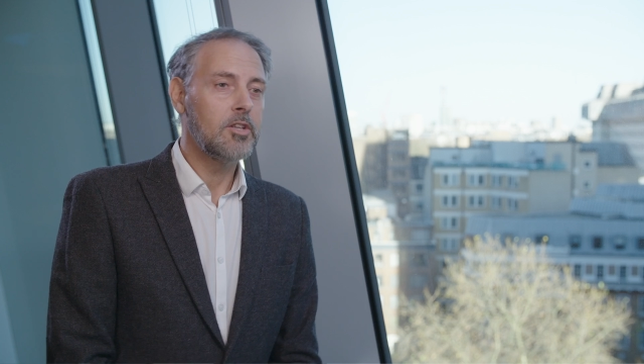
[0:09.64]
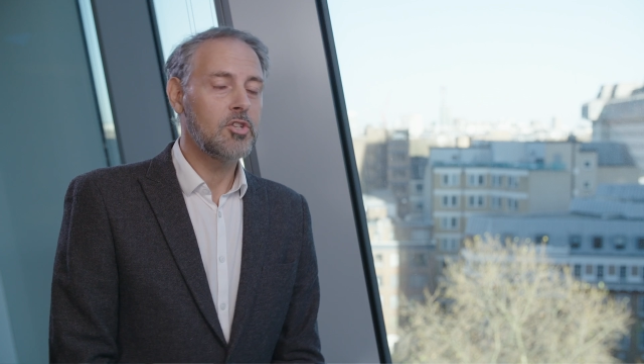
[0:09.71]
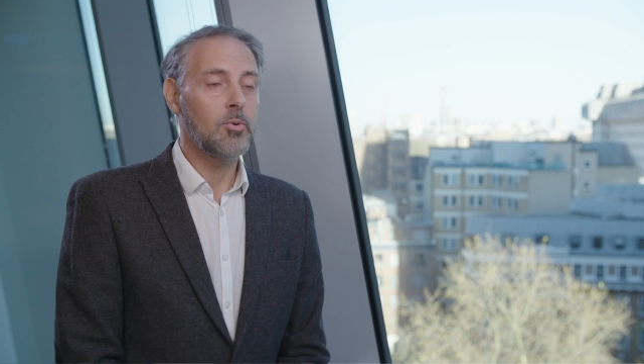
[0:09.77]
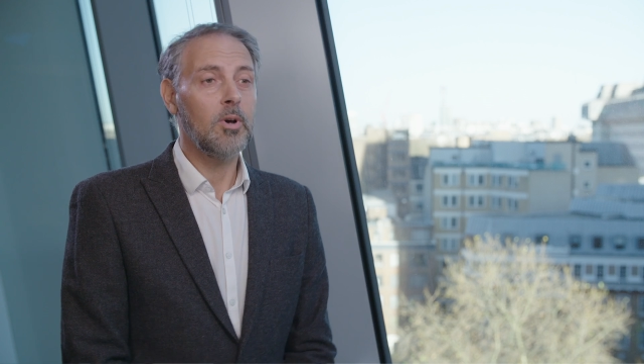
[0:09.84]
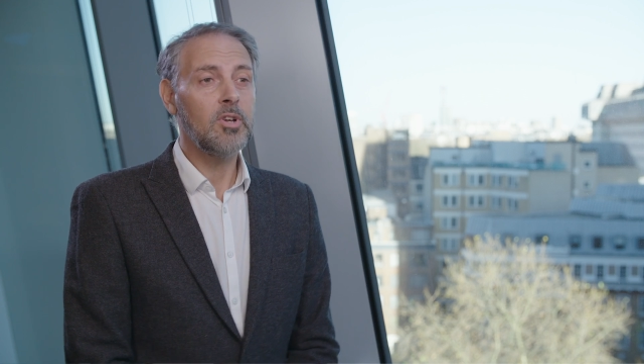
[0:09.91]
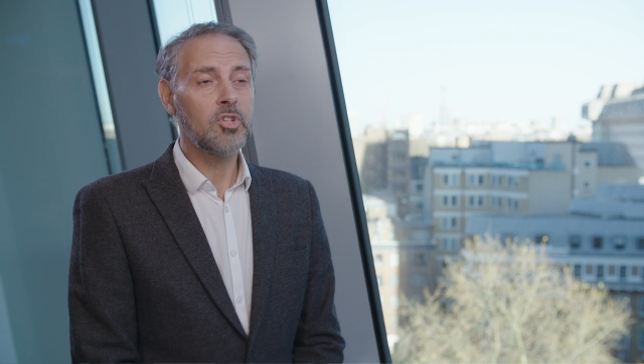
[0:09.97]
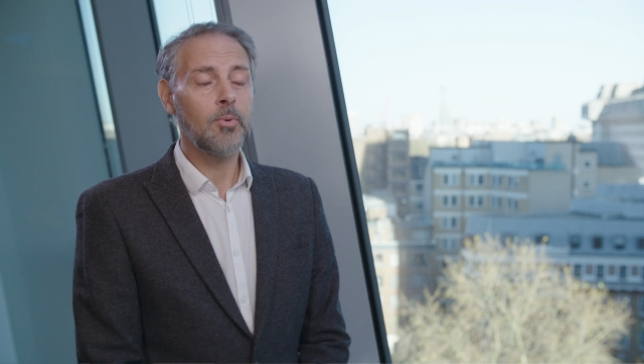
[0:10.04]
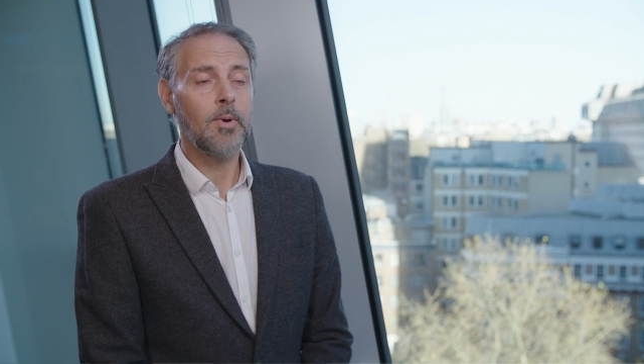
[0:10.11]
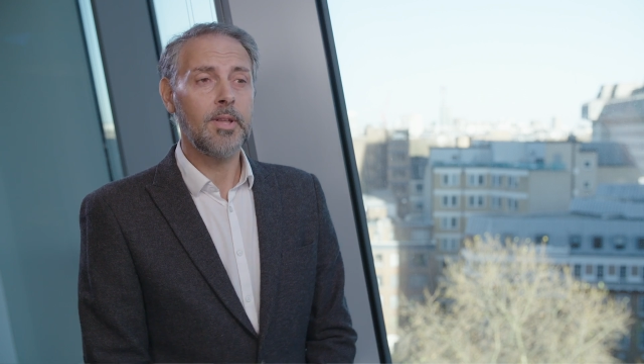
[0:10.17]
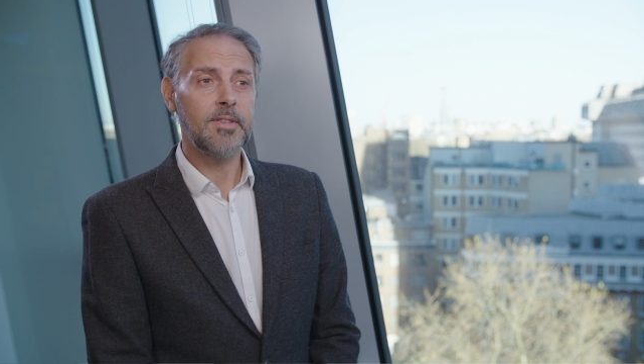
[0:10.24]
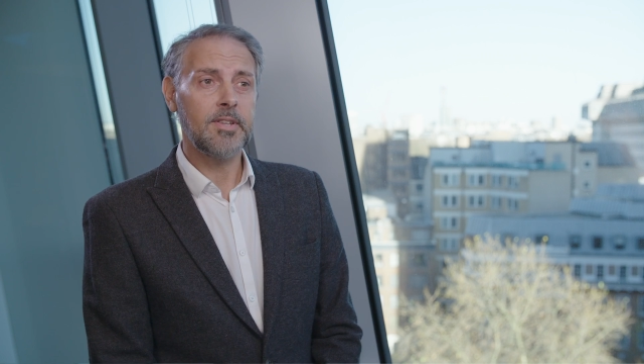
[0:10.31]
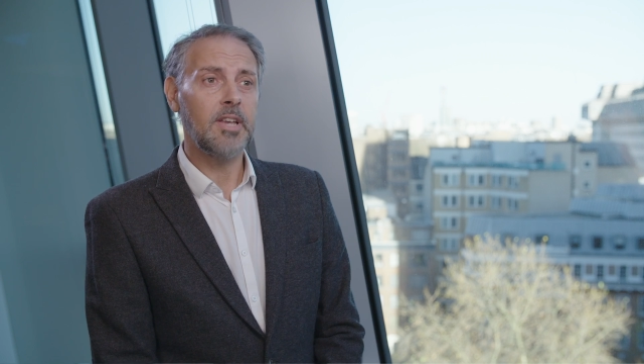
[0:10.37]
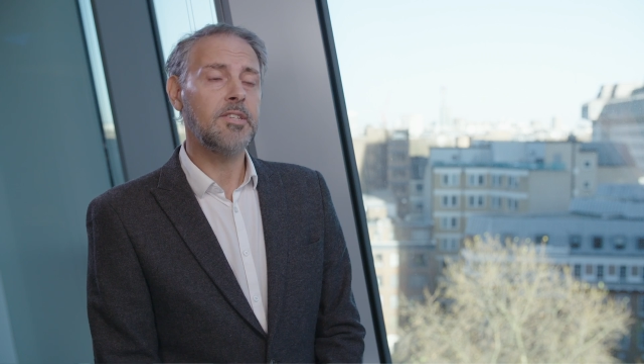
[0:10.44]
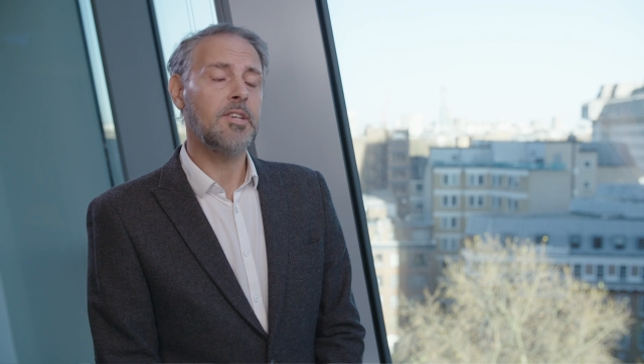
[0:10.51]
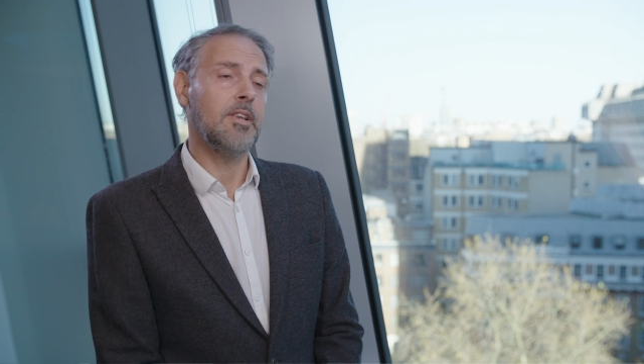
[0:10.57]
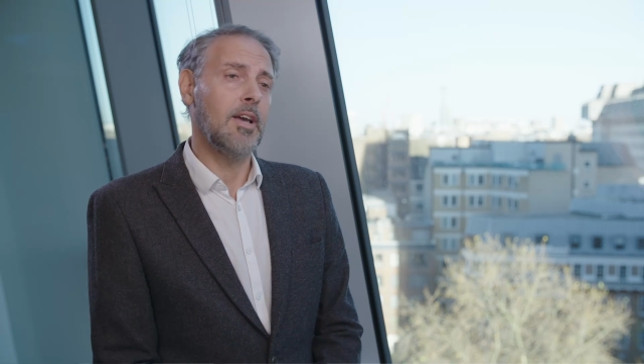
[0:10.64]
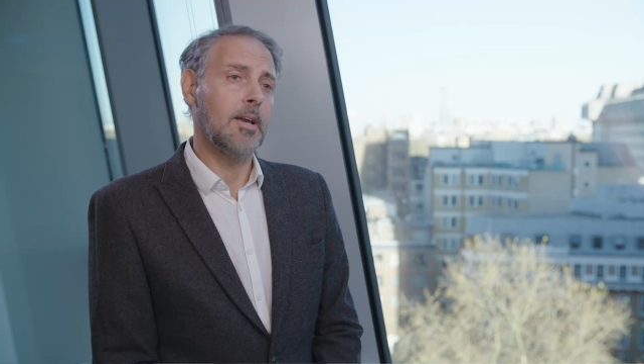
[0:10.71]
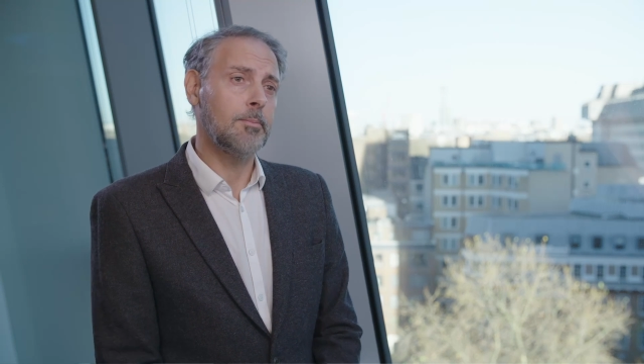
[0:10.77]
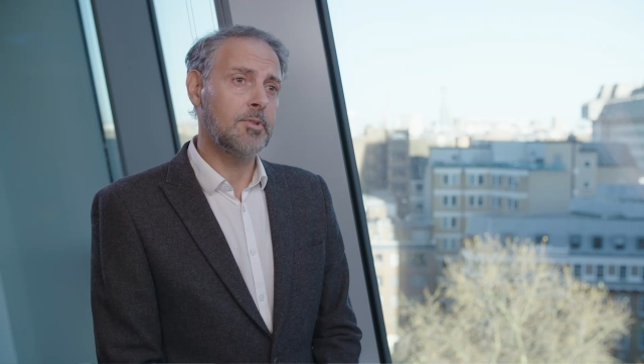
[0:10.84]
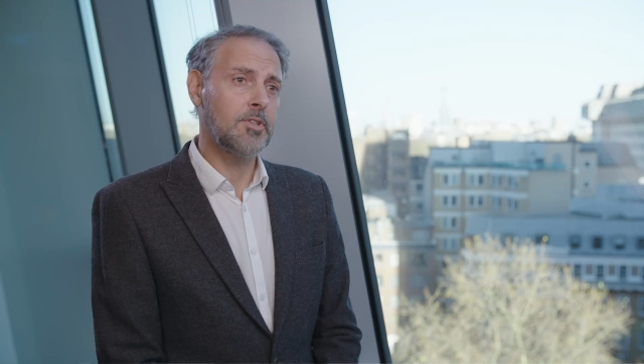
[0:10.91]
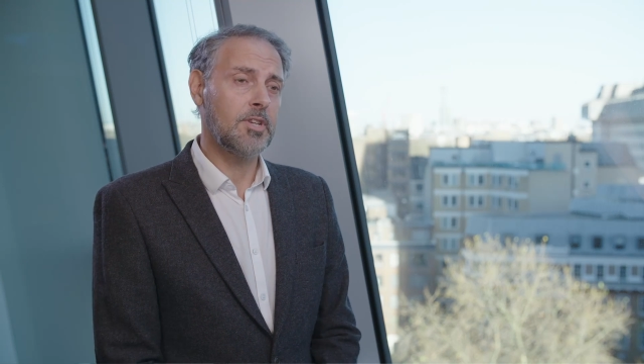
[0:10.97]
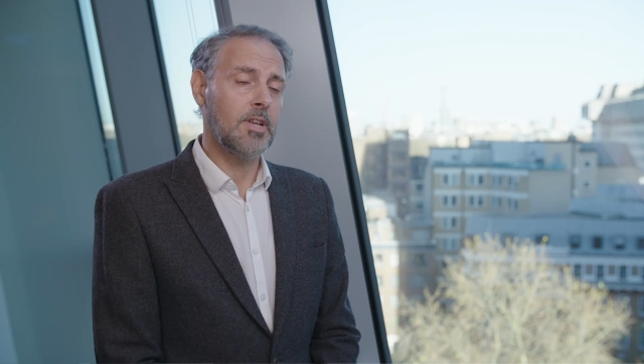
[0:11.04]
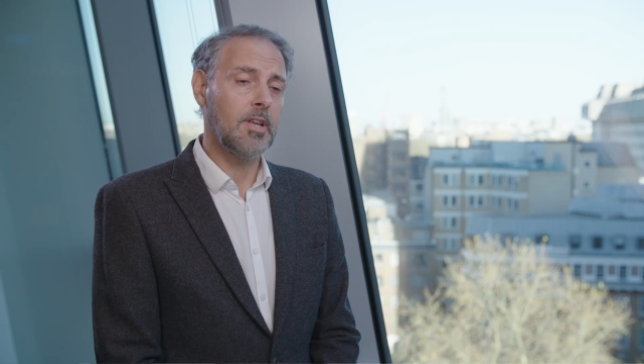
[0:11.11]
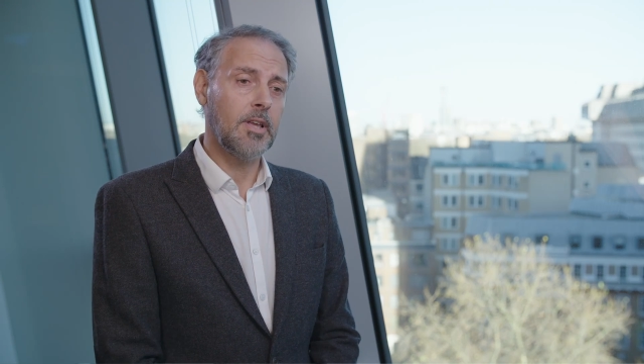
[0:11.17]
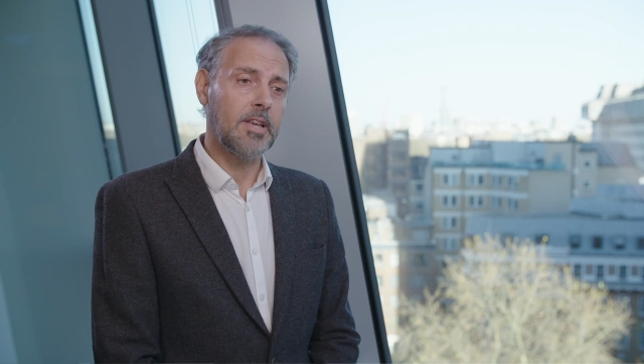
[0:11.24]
So R² Data Labs